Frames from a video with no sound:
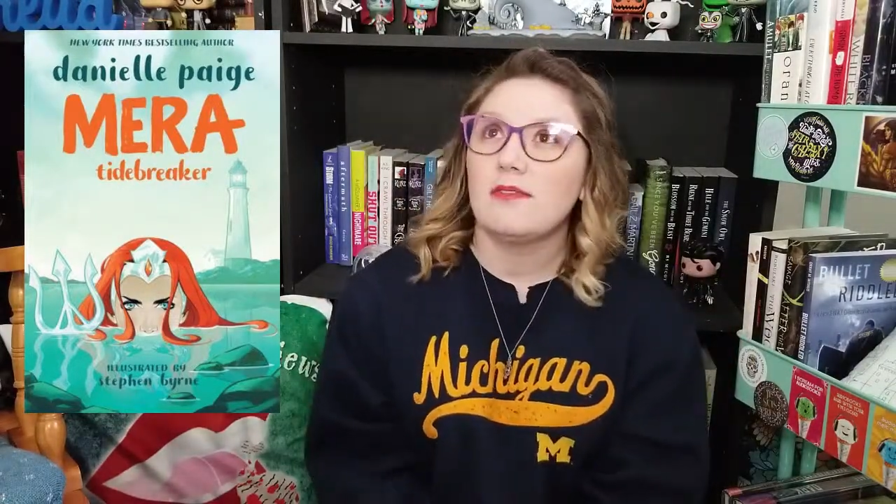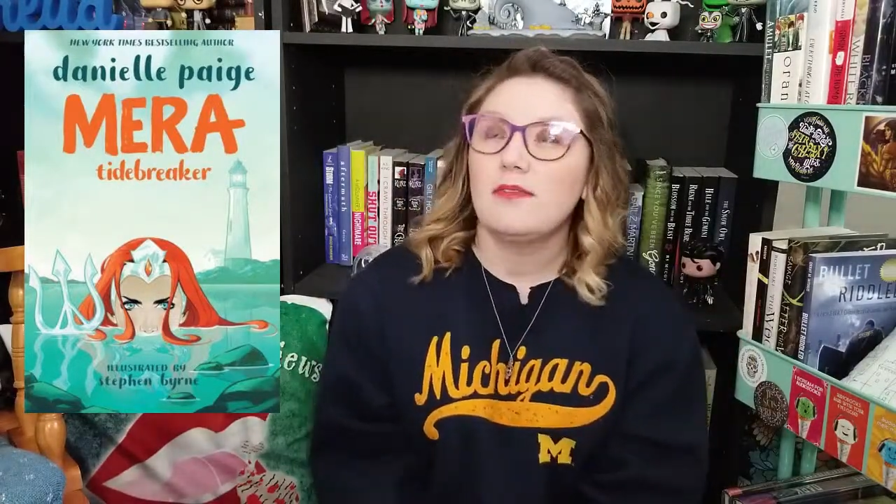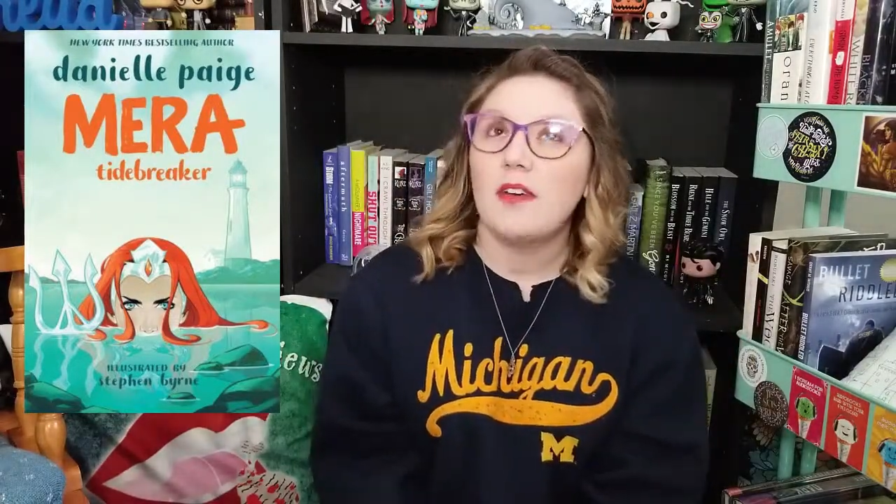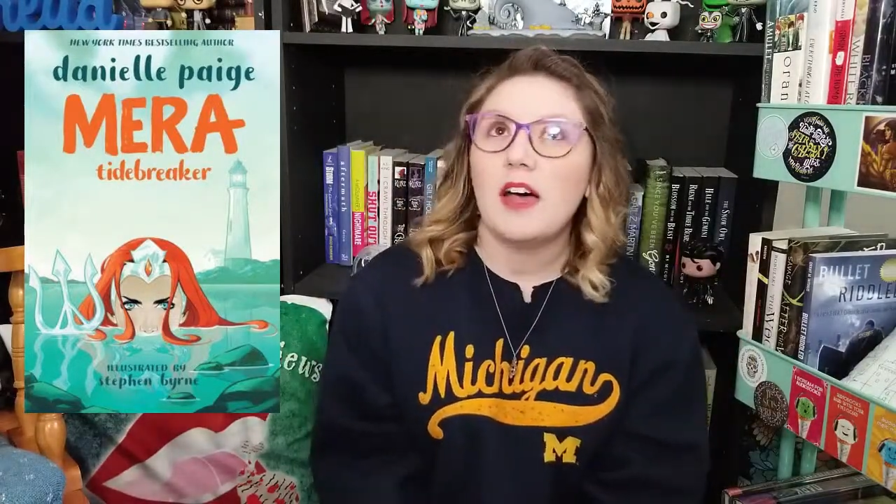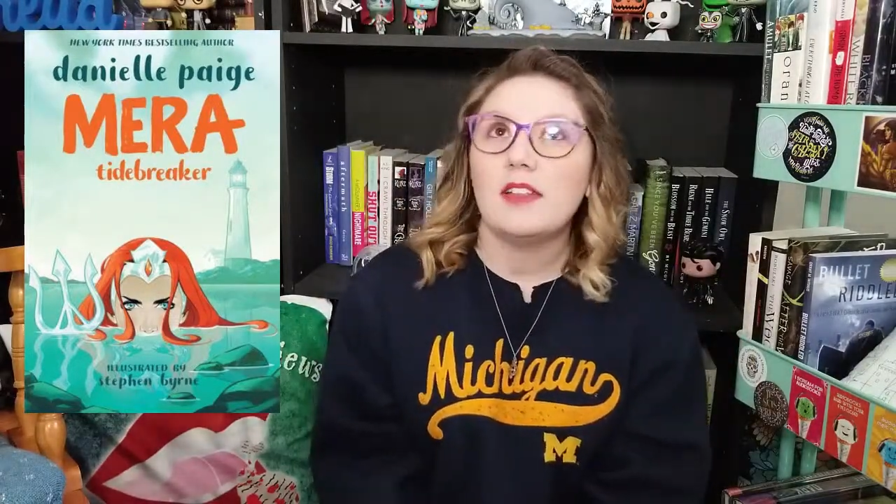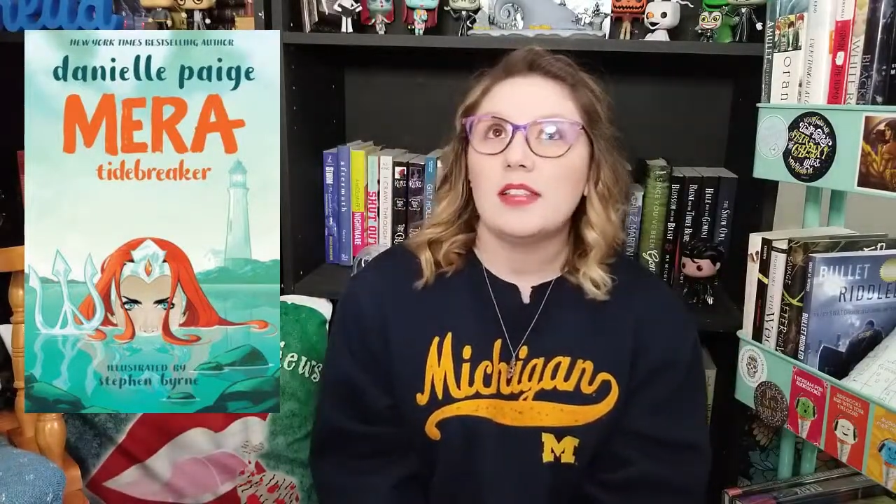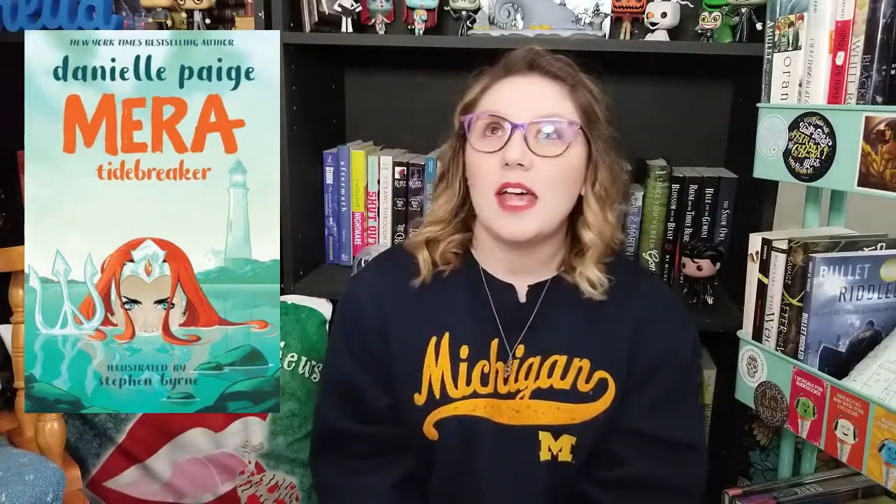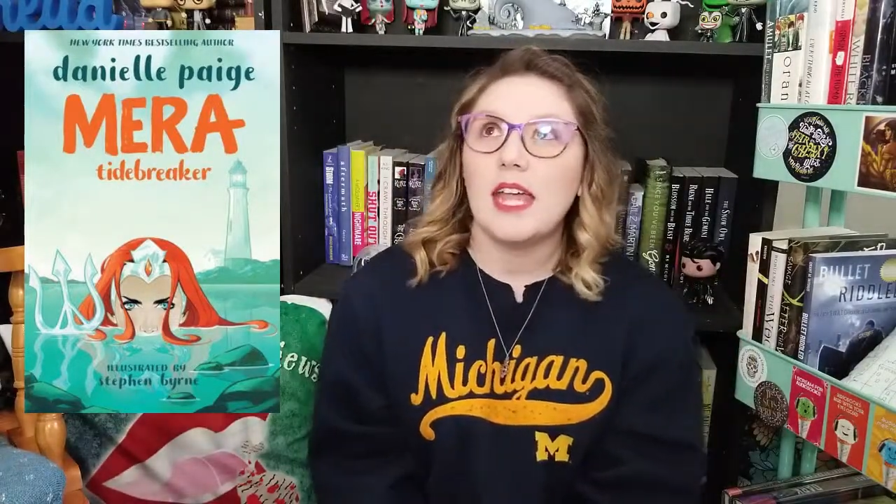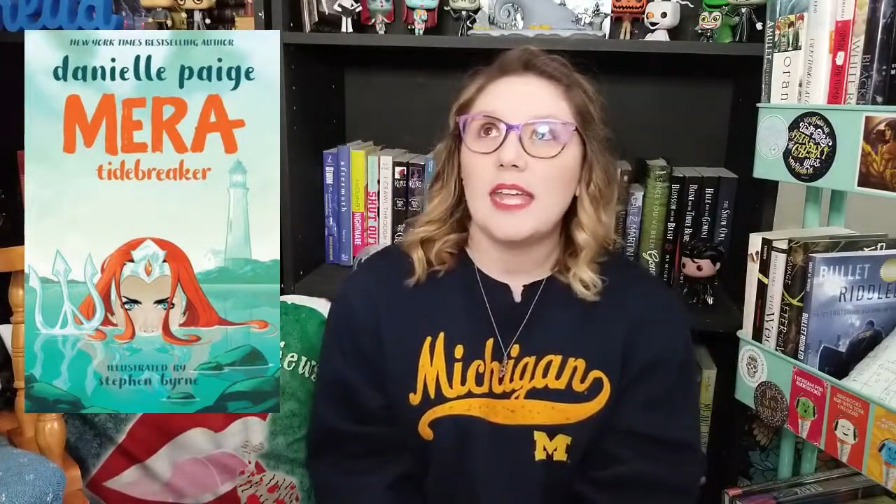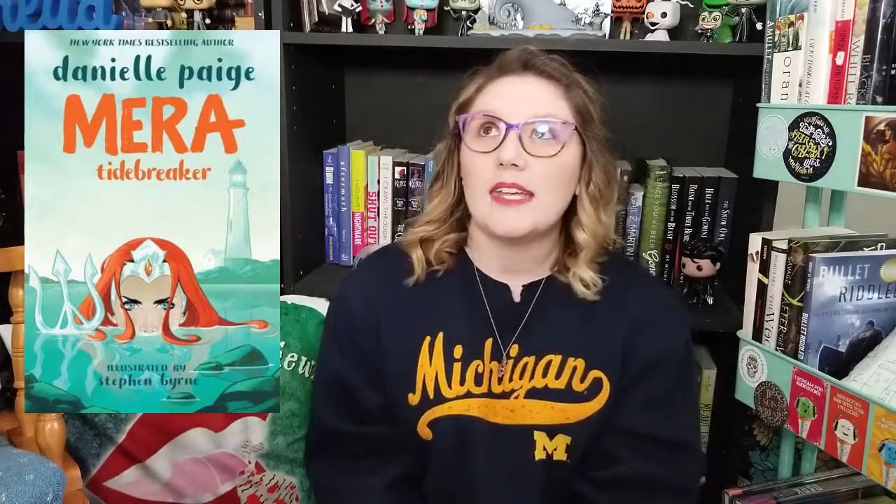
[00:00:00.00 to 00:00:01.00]
felt
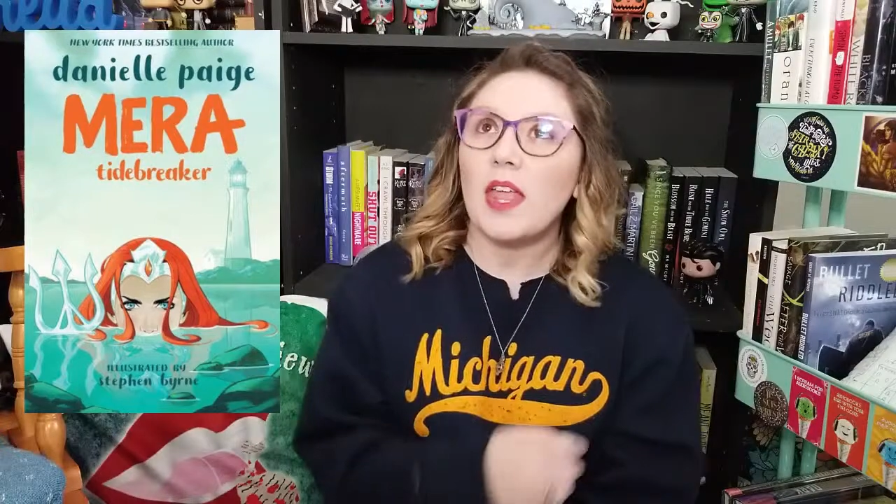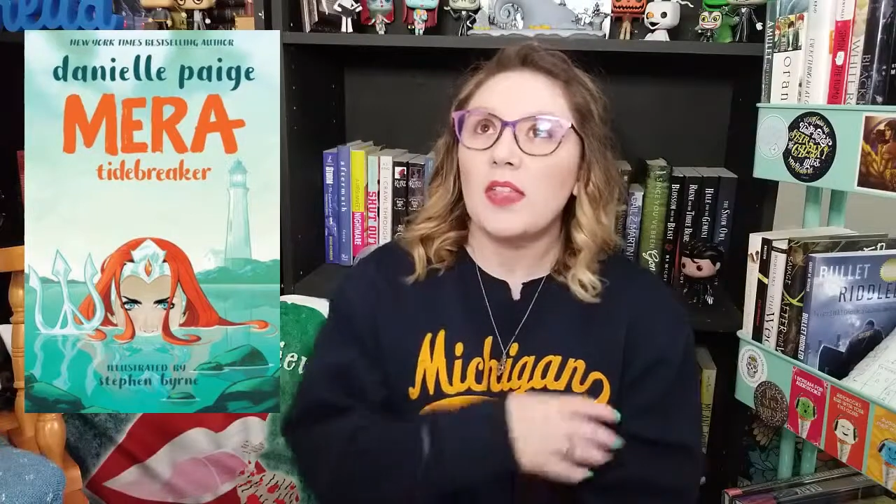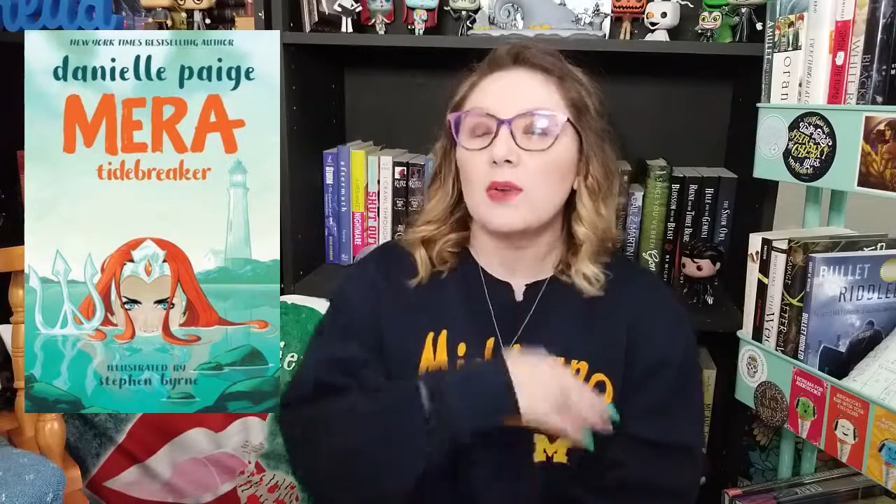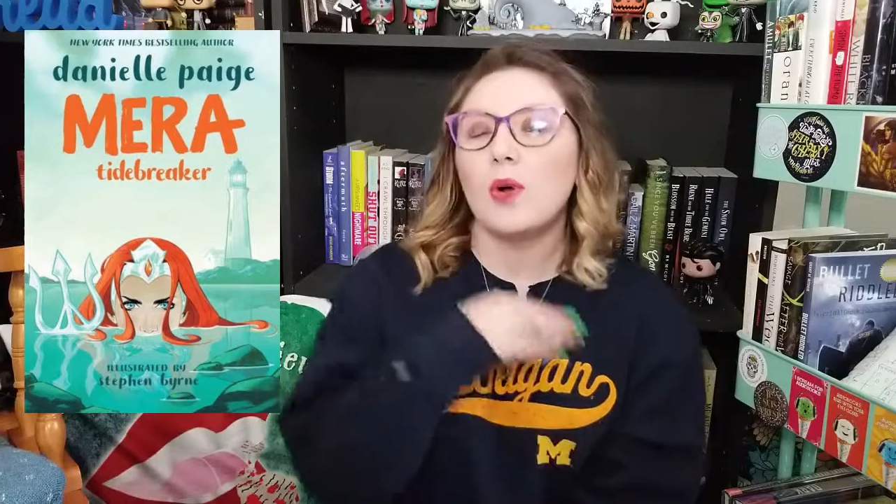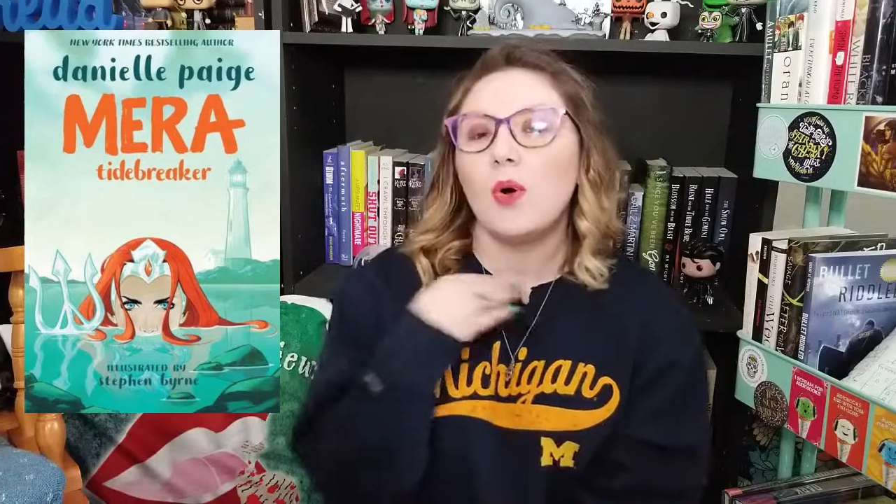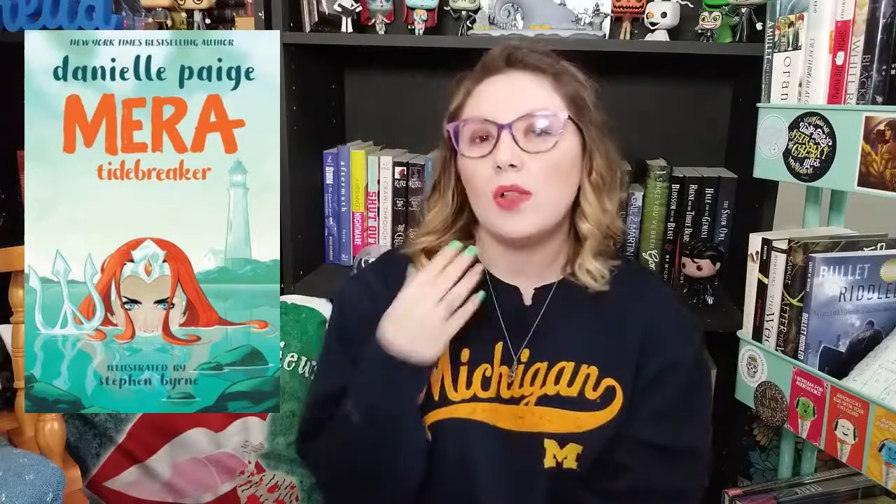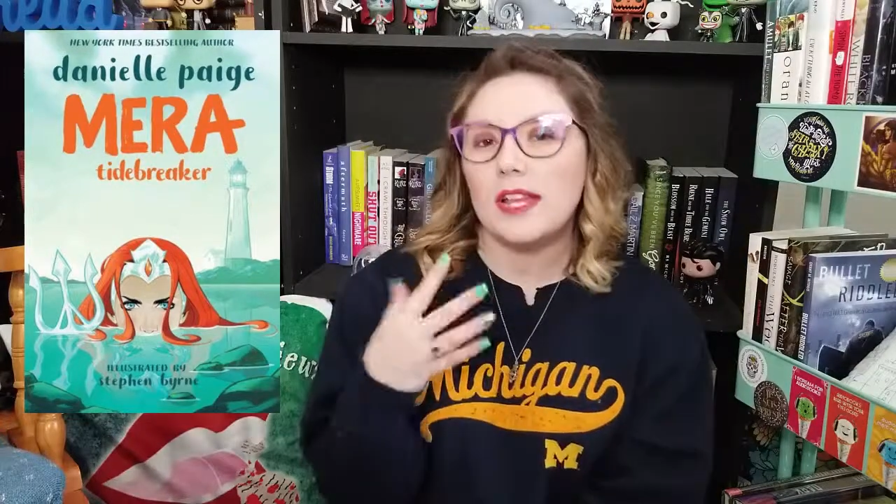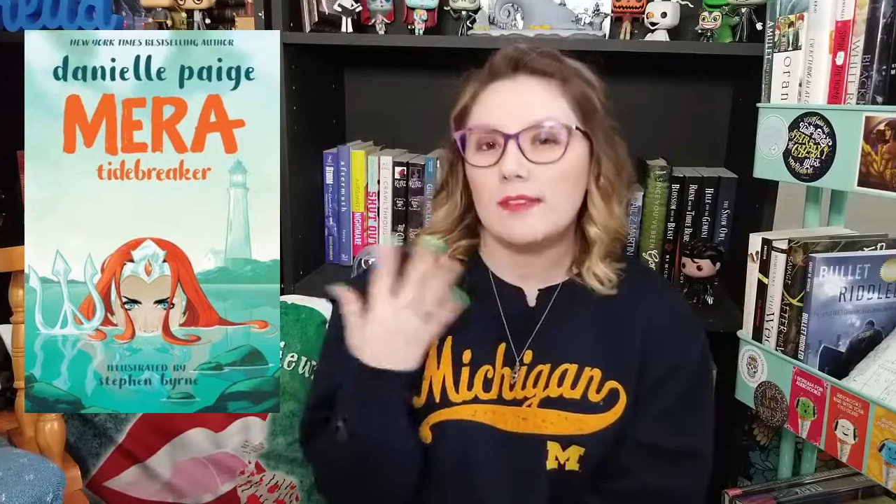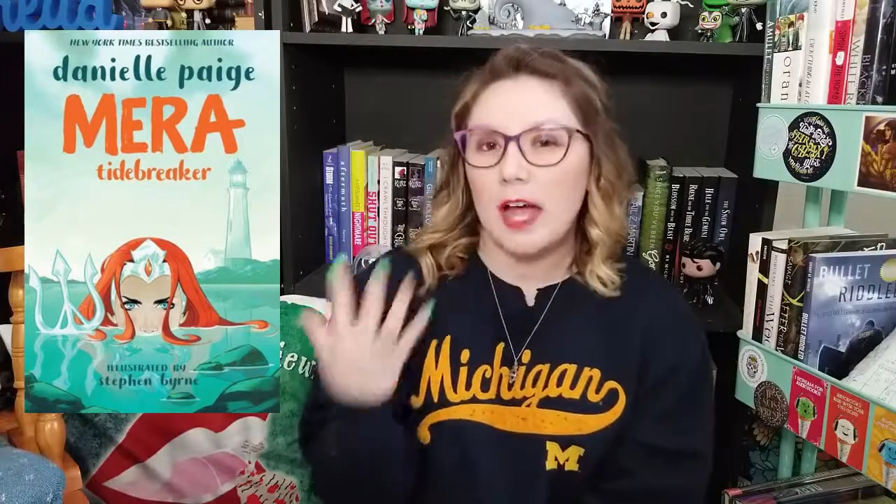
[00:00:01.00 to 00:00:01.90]
like there were a whole lot of